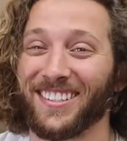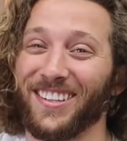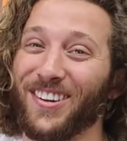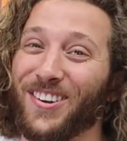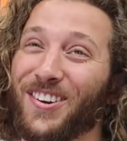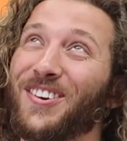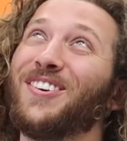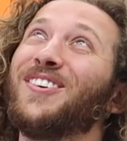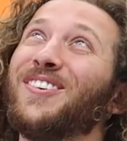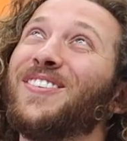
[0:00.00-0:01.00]

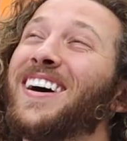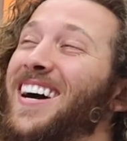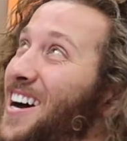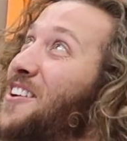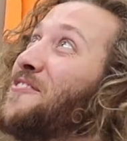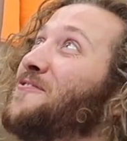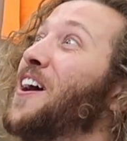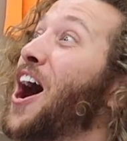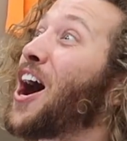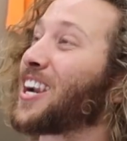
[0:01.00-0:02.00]
You
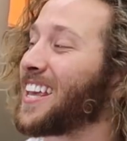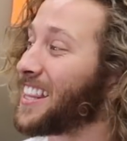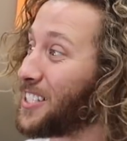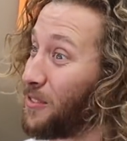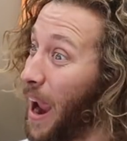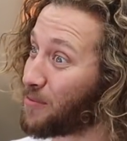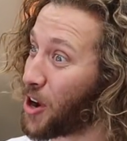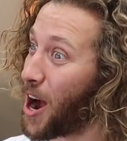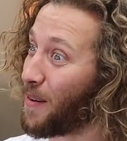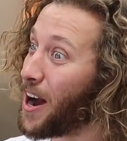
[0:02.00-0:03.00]
fucked. This rat
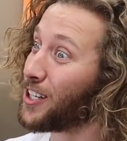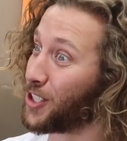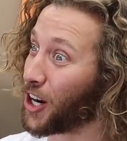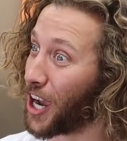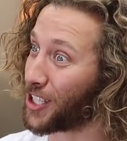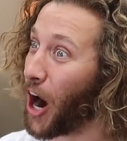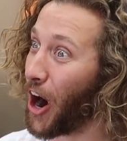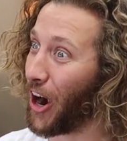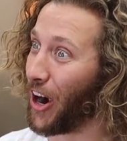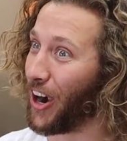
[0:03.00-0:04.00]
job took a
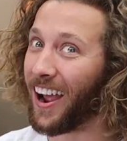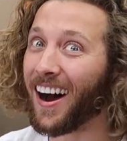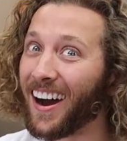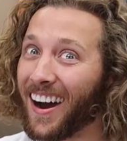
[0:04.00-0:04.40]
turn.